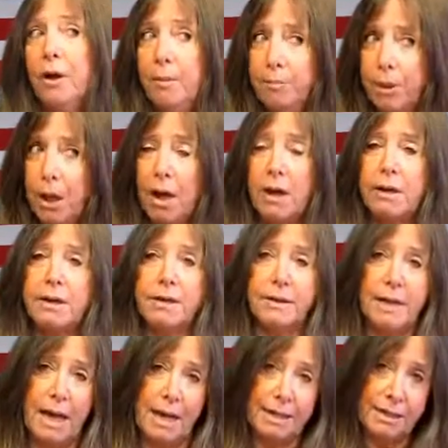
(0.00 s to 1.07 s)
blood
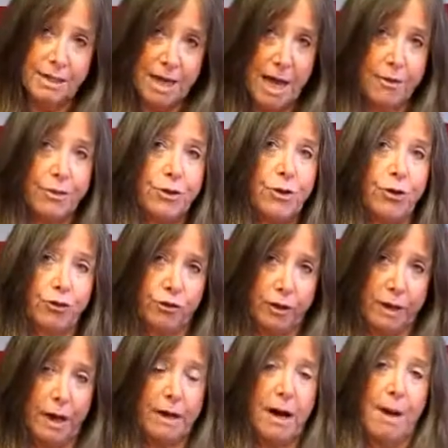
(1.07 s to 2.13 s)
and death
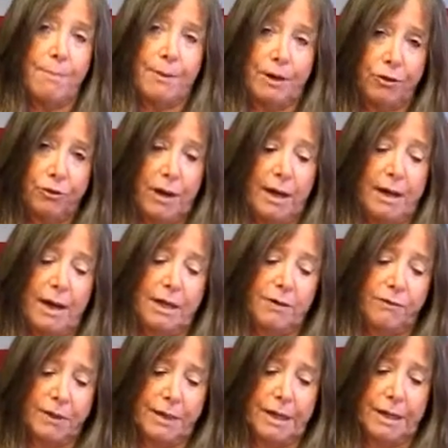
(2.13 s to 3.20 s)
usually accompanies that kind of
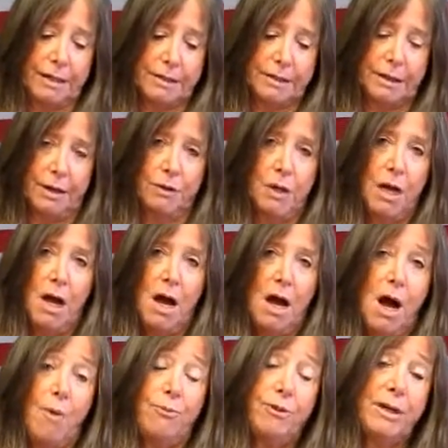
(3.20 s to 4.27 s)
a thing. So
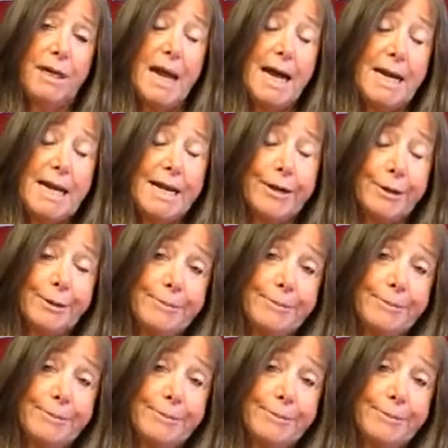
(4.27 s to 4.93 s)
hopefully not here.